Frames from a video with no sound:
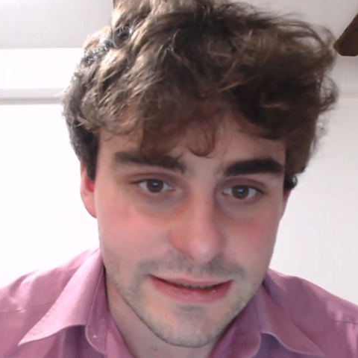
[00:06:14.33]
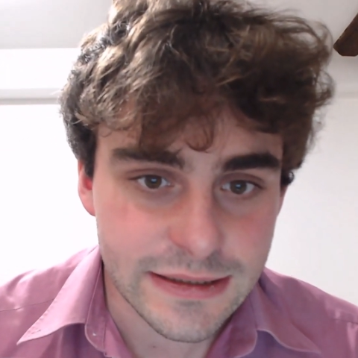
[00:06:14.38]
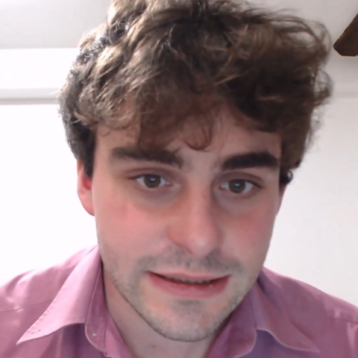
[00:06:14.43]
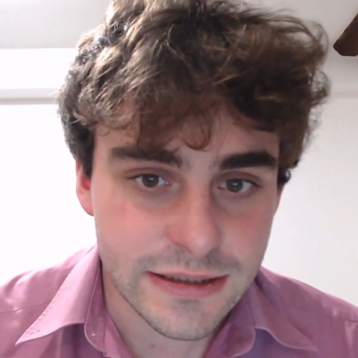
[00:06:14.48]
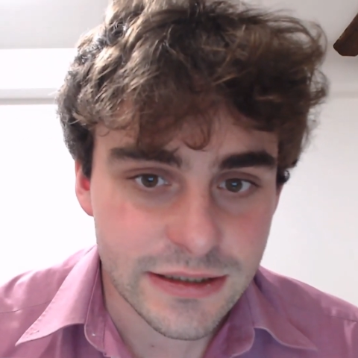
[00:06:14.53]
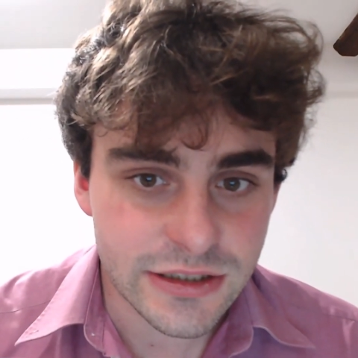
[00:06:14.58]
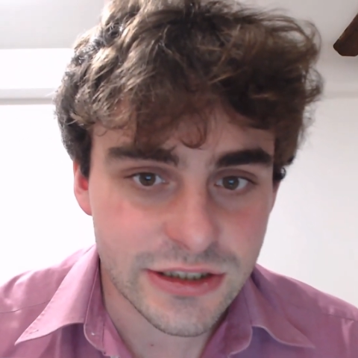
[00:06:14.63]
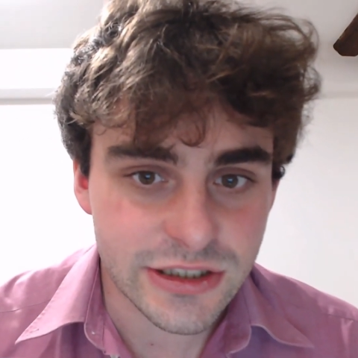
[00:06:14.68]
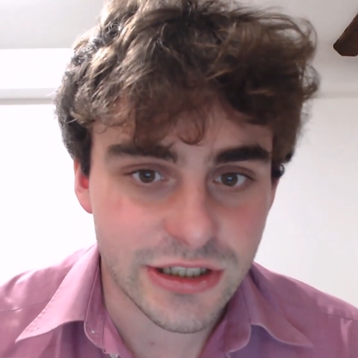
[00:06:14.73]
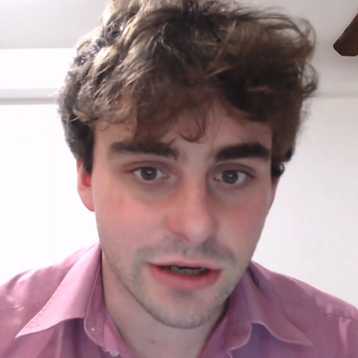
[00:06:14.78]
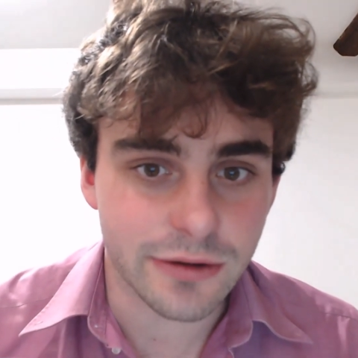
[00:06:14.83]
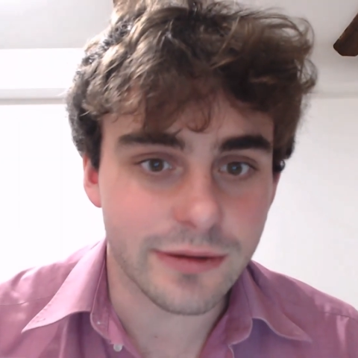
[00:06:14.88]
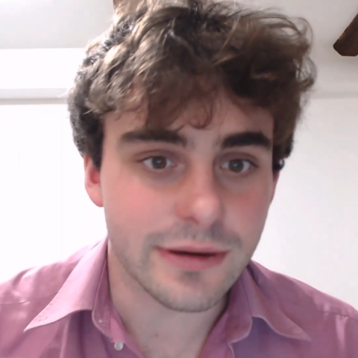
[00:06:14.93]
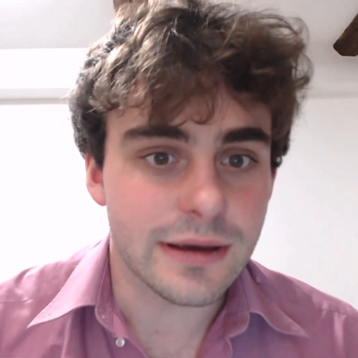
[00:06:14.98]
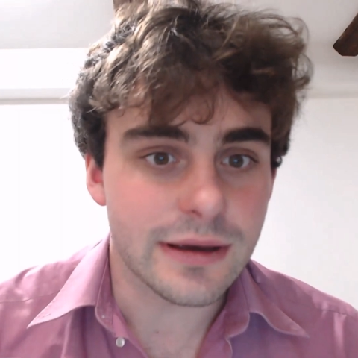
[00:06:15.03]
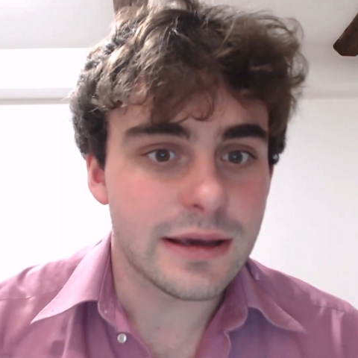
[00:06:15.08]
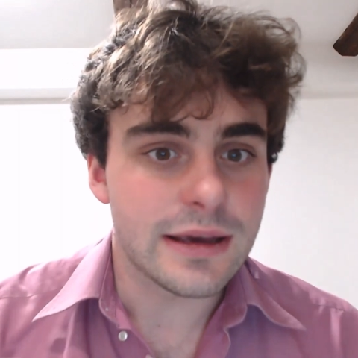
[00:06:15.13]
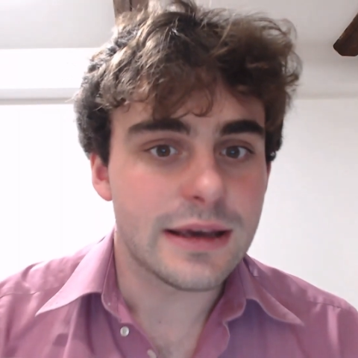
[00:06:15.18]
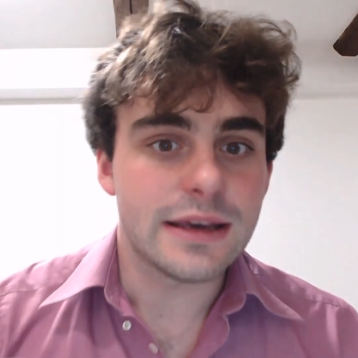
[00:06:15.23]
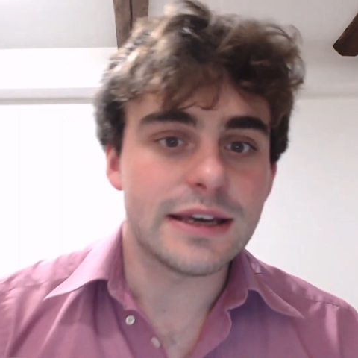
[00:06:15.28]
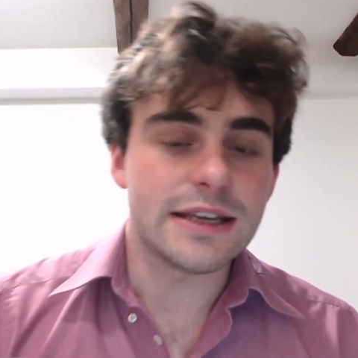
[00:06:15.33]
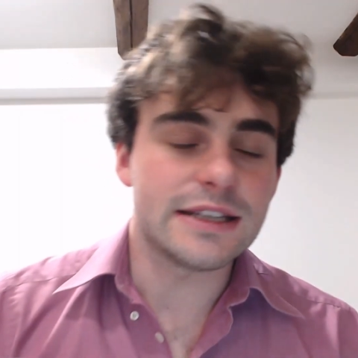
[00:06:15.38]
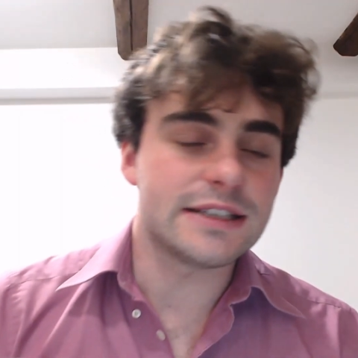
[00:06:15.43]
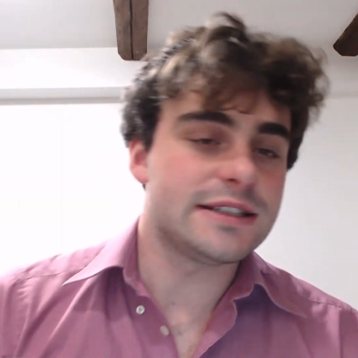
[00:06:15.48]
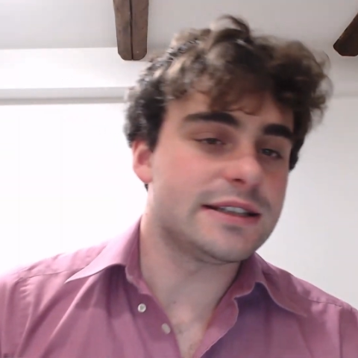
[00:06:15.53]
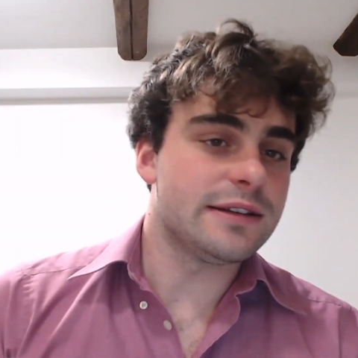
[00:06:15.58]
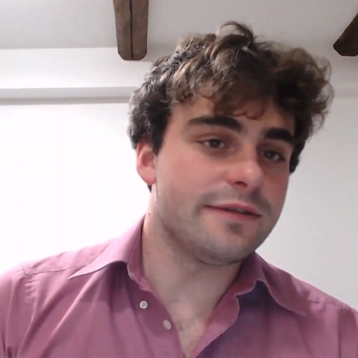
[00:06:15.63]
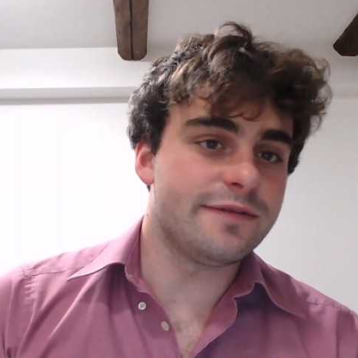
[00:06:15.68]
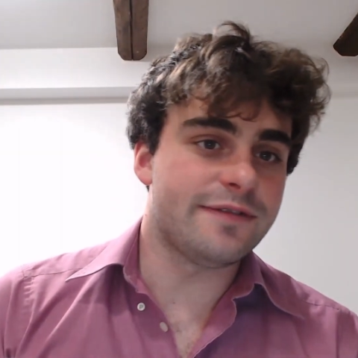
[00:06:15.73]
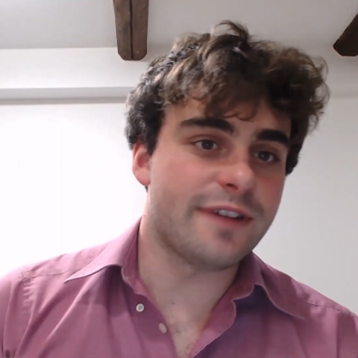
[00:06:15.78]
So it's
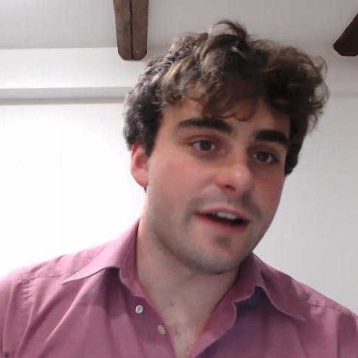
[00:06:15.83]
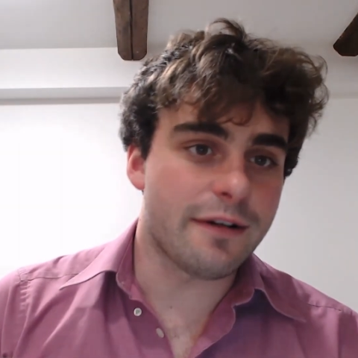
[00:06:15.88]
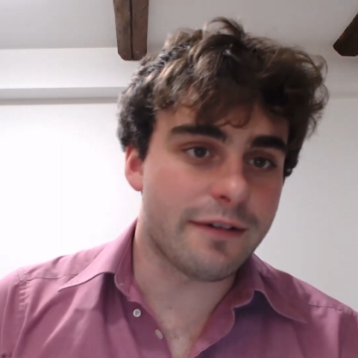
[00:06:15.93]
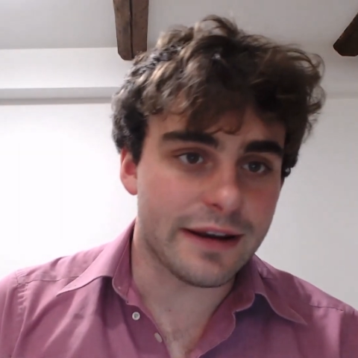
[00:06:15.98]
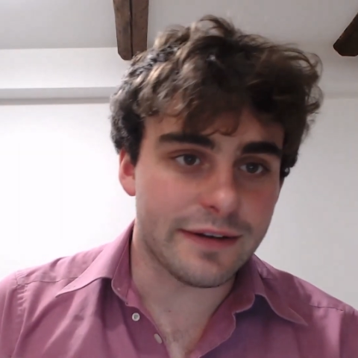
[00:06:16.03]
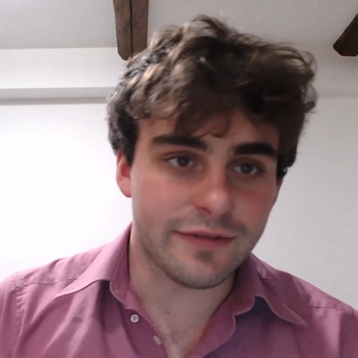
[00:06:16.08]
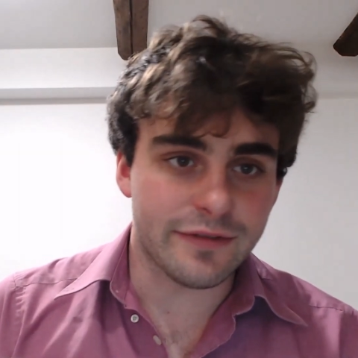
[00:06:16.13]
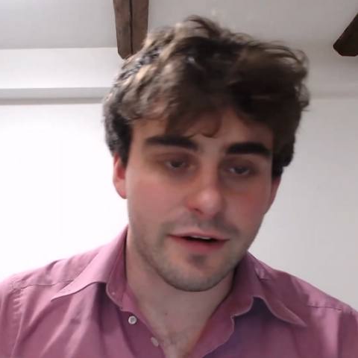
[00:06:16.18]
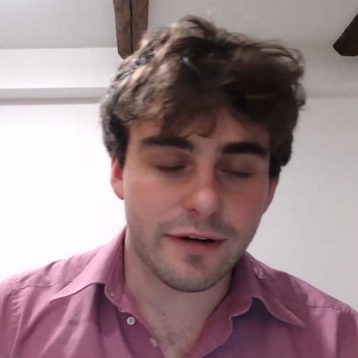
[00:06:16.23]
very, very